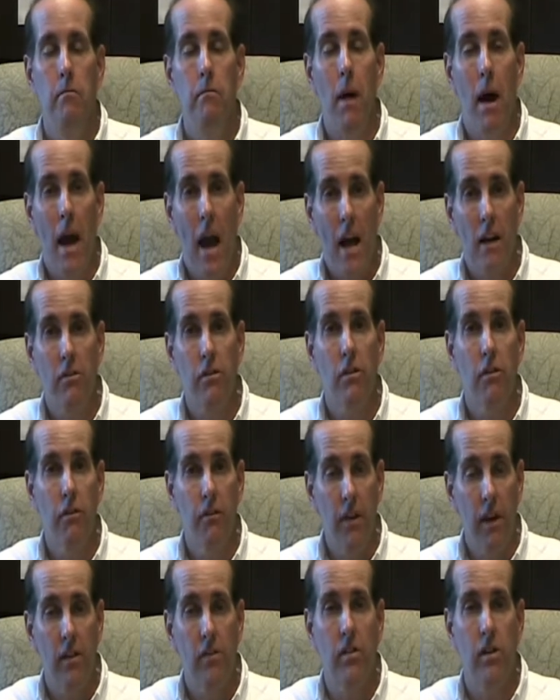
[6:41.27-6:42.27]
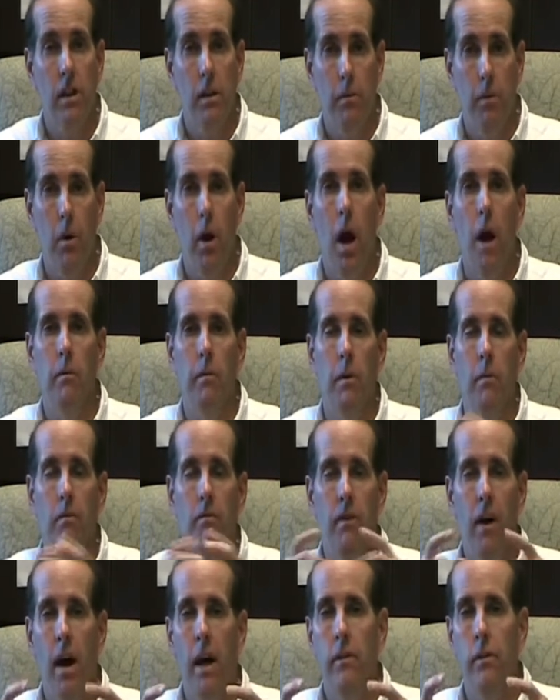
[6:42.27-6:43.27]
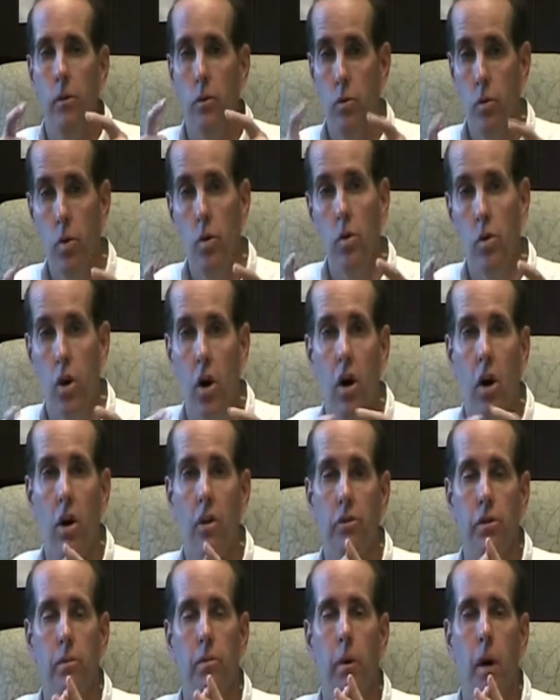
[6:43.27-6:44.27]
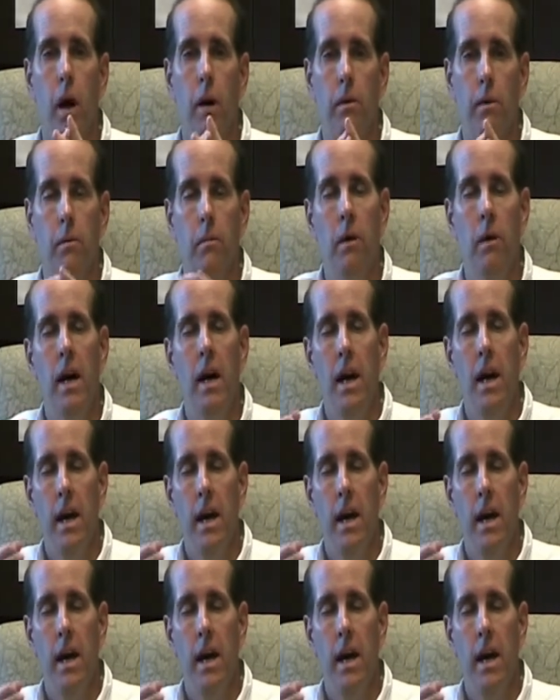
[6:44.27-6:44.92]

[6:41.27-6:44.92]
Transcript: by actually fixing the problem, finding the root cause of the problem